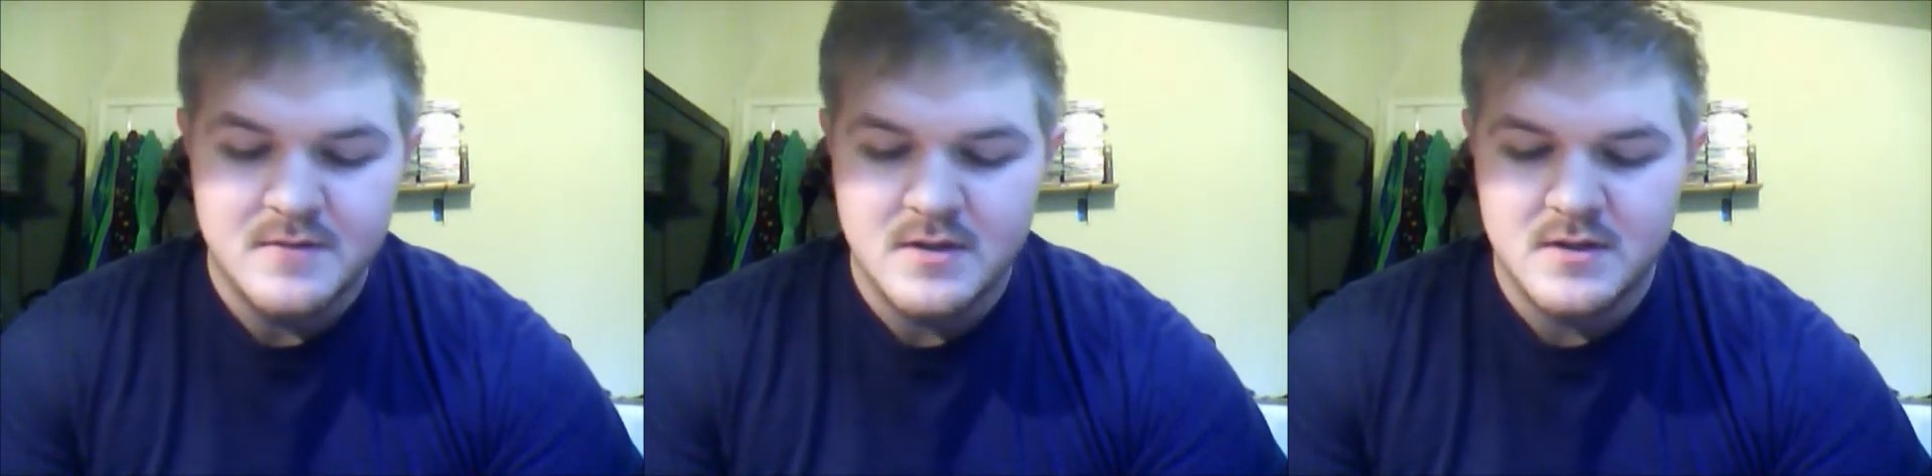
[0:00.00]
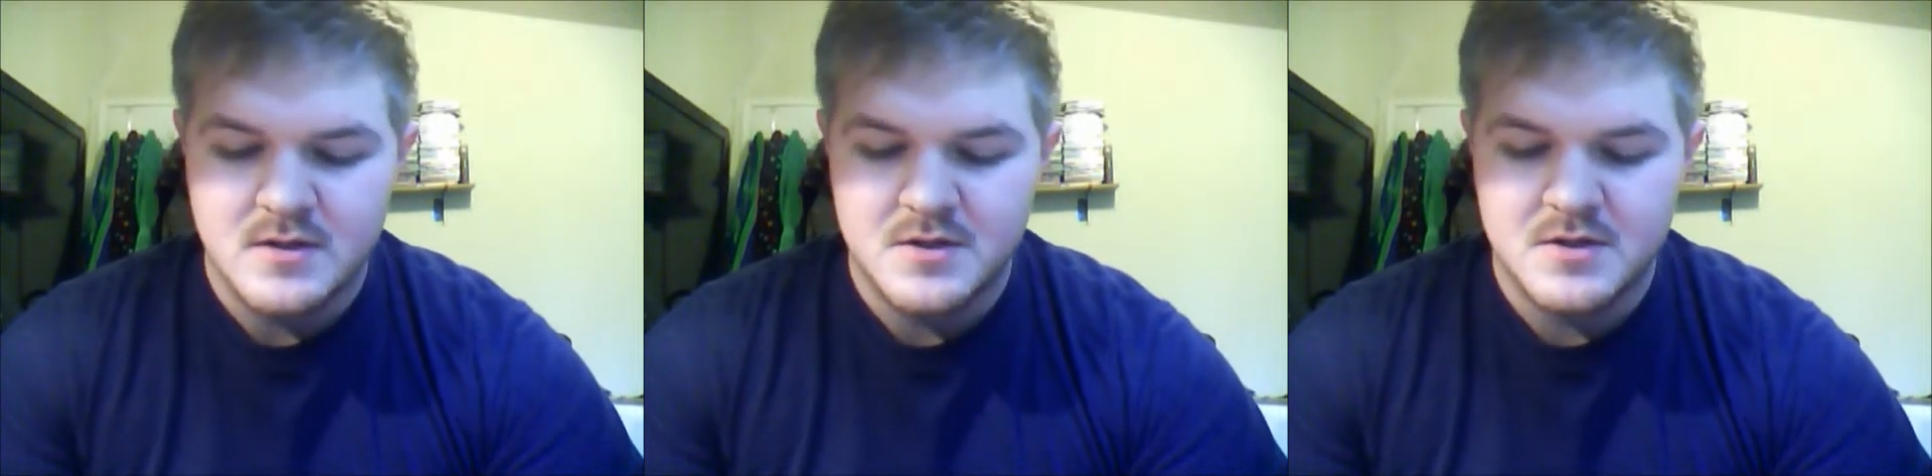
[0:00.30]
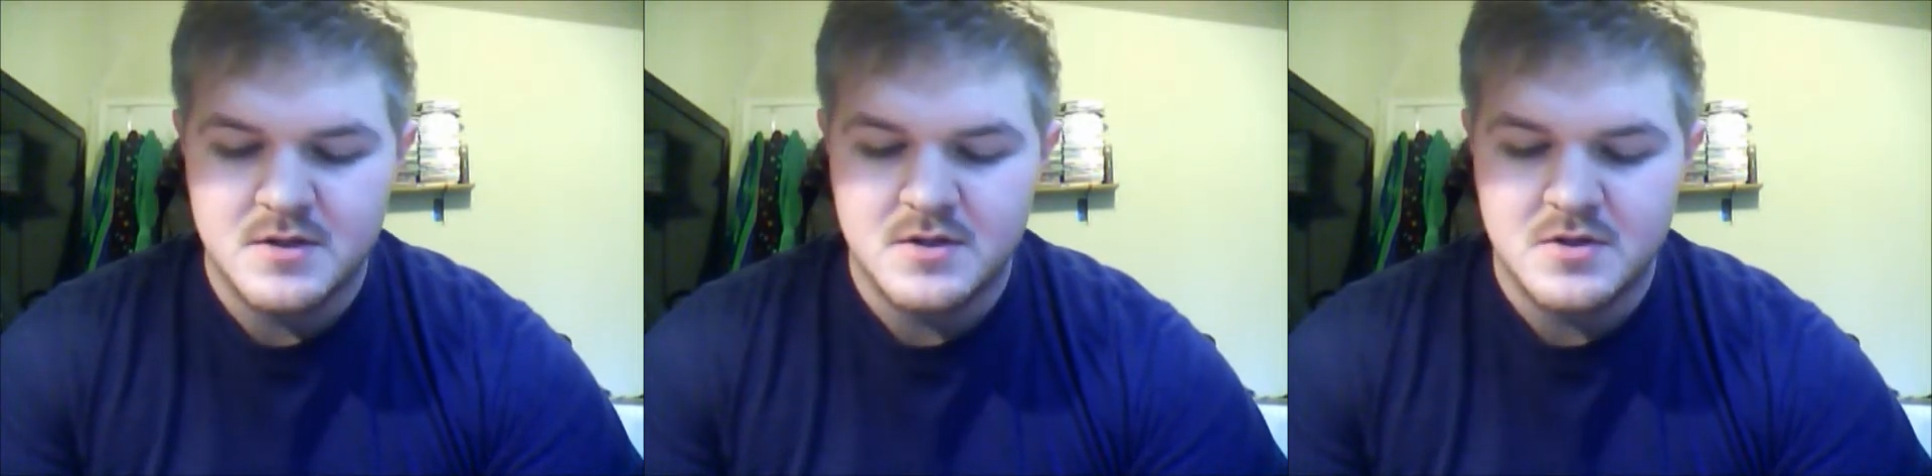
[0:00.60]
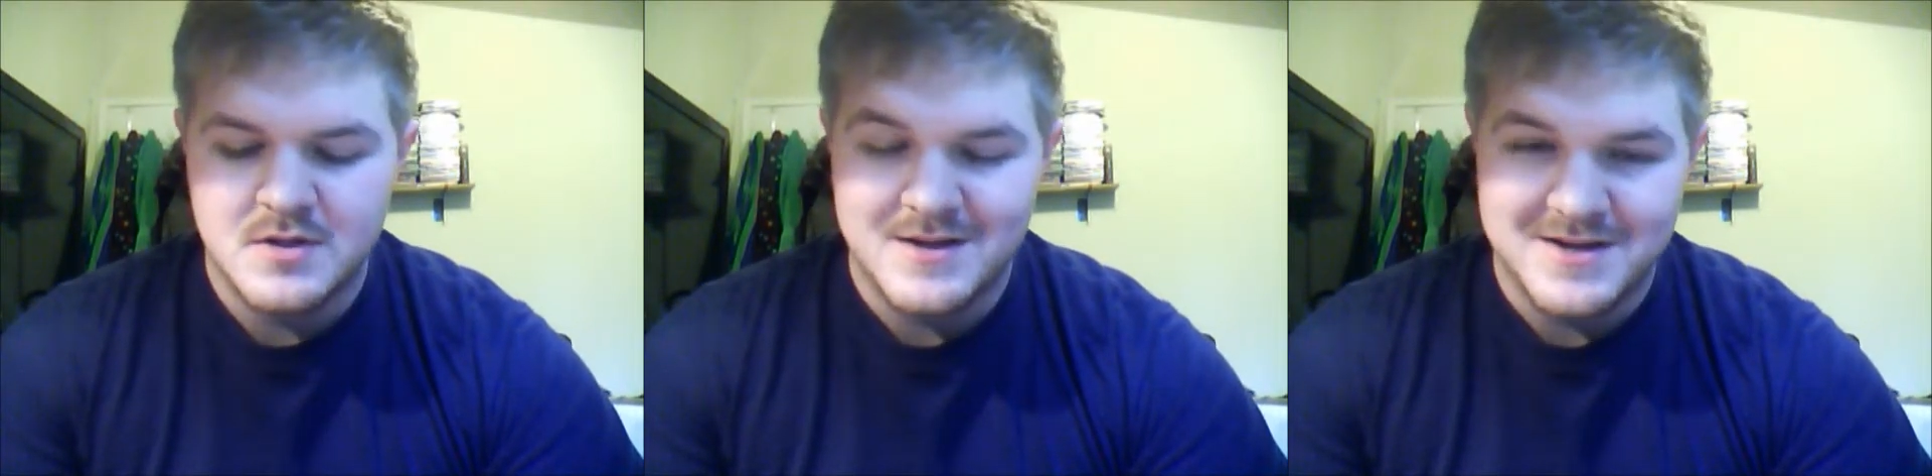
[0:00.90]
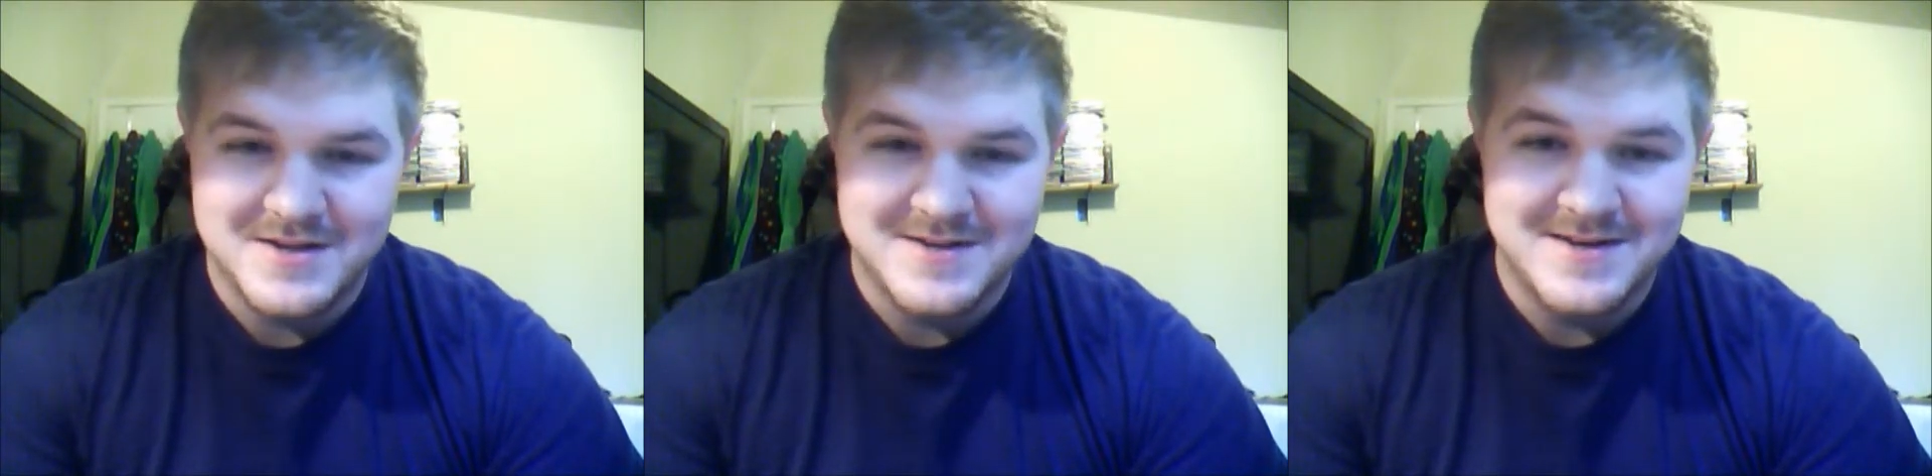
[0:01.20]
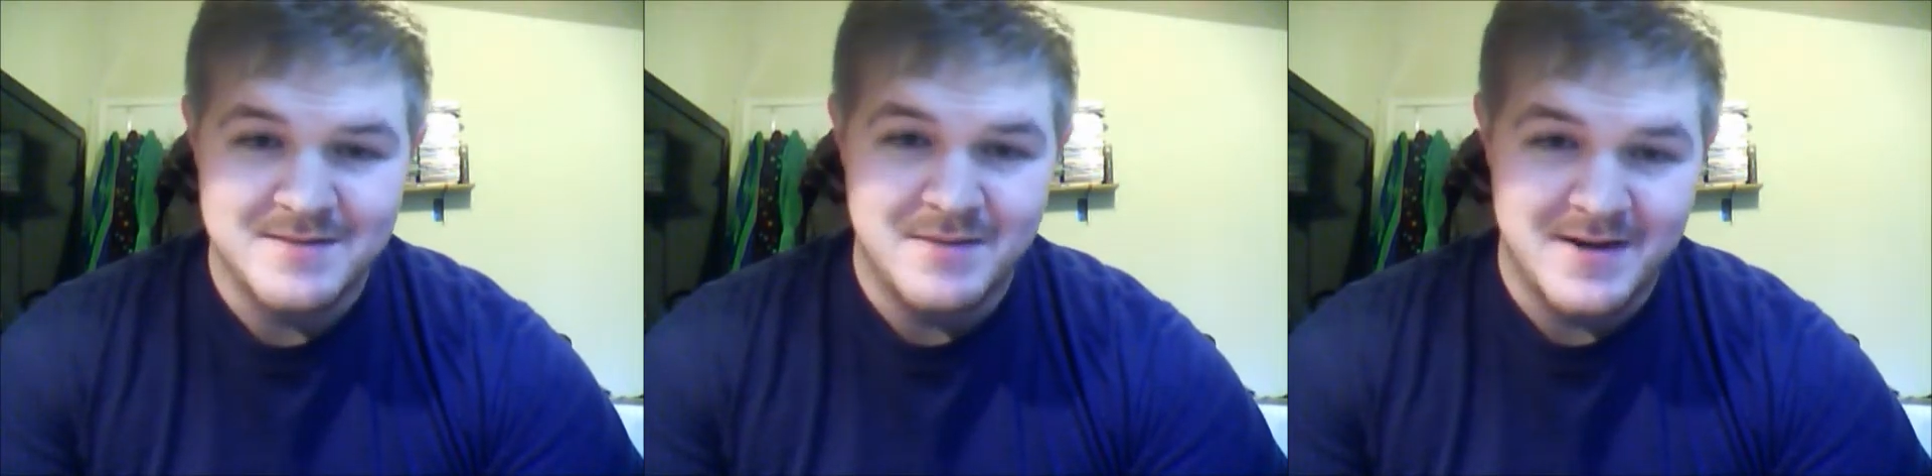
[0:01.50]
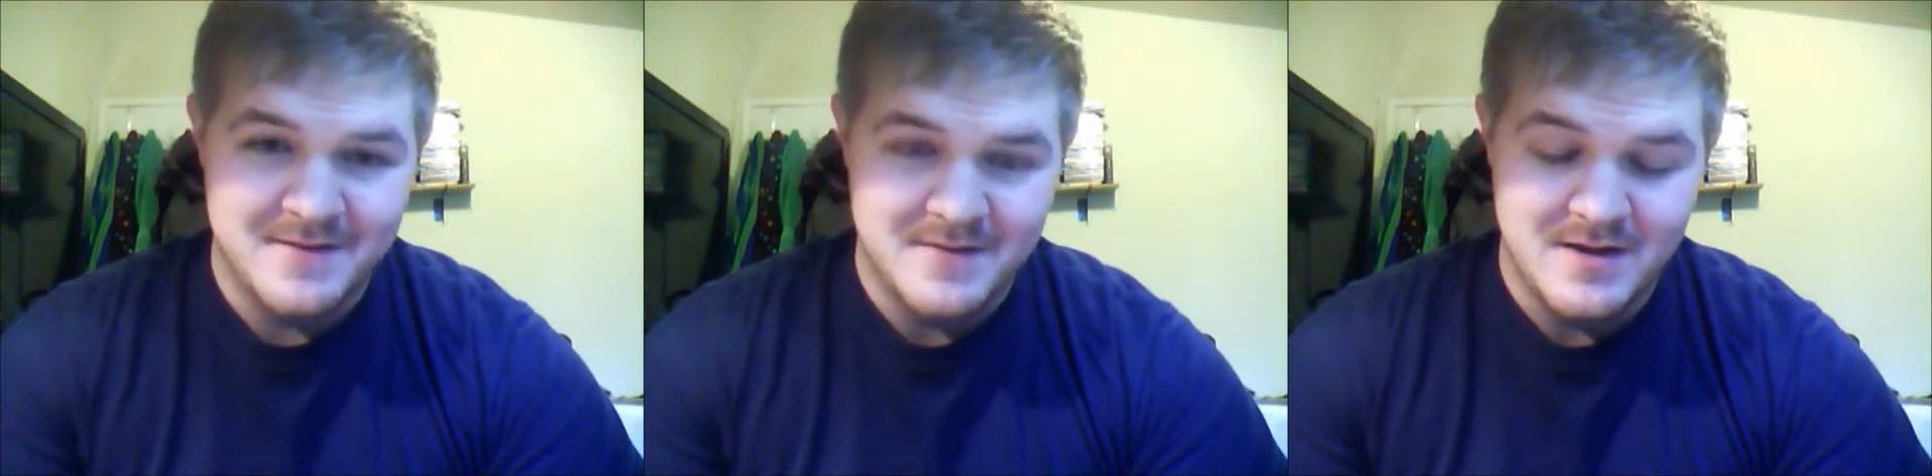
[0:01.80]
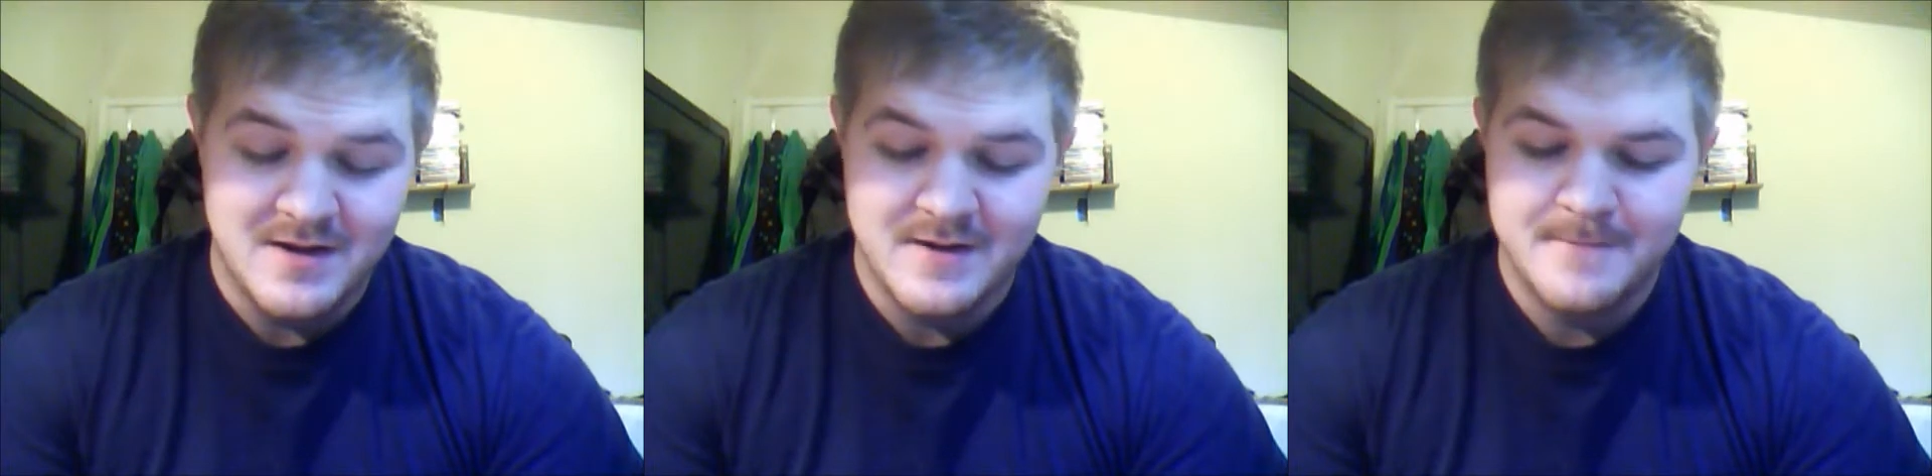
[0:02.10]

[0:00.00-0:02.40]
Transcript: This is an extended body fly,